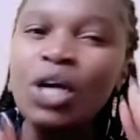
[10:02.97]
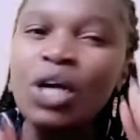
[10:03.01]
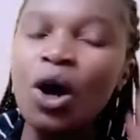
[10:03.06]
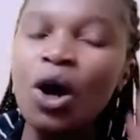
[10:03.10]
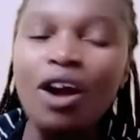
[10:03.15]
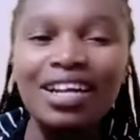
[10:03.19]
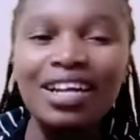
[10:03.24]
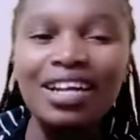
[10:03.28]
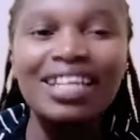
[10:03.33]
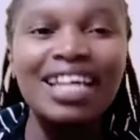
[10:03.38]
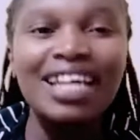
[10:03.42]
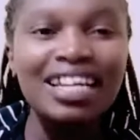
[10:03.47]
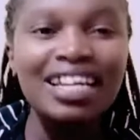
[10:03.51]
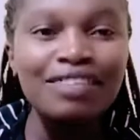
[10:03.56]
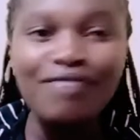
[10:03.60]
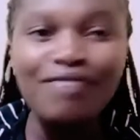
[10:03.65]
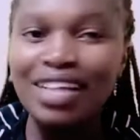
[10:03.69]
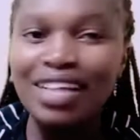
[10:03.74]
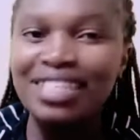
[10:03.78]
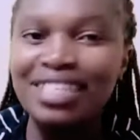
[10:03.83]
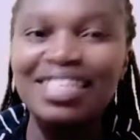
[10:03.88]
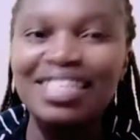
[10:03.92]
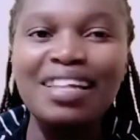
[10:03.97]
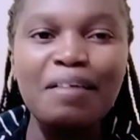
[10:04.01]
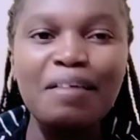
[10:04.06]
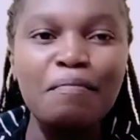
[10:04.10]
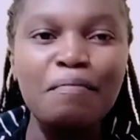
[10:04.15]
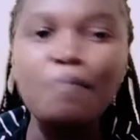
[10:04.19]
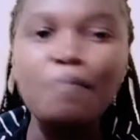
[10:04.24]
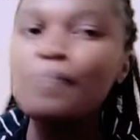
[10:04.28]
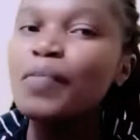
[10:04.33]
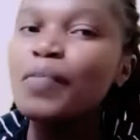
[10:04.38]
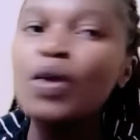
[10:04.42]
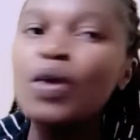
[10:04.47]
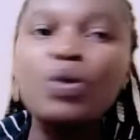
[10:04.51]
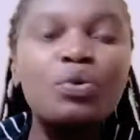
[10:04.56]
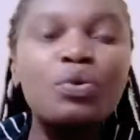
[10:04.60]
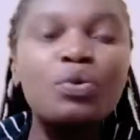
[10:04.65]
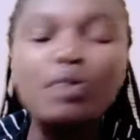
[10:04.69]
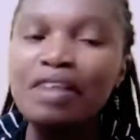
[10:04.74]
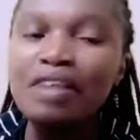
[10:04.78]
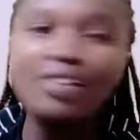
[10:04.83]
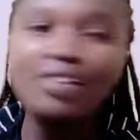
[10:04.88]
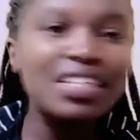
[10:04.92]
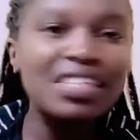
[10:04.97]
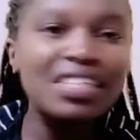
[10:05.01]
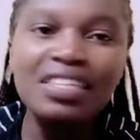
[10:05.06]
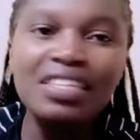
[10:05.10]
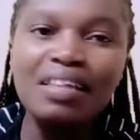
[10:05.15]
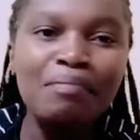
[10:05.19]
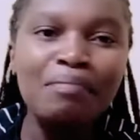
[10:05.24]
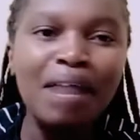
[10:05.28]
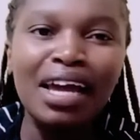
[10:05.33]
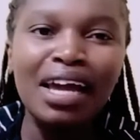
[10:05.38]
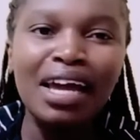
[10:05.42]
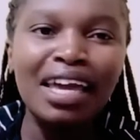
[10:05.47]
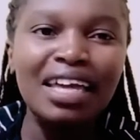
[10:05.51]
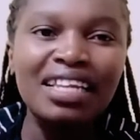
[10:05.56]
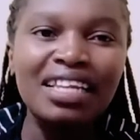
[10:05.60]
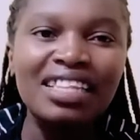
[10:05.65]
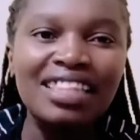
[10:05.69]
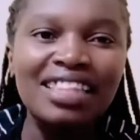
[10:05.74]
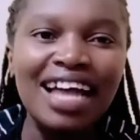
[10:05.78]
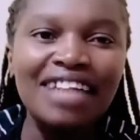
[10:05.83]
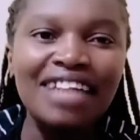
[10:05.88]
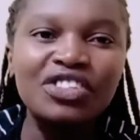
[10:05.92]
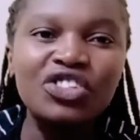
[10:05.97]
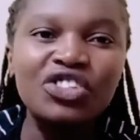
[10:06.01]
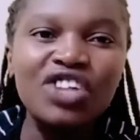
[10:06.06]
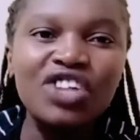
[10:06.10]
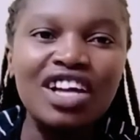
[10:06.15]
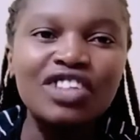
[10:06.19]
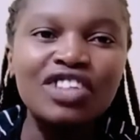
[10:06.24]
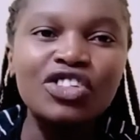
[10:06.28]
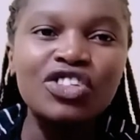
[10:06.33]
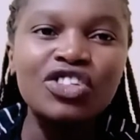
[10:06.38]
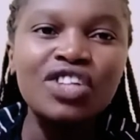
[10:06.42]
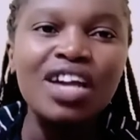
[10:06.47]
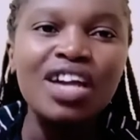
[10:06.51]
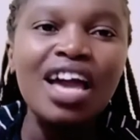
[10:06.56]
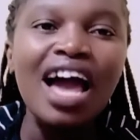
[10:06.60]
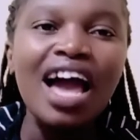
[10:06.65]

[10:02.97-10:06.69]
God delivers them. You never see them again in that church.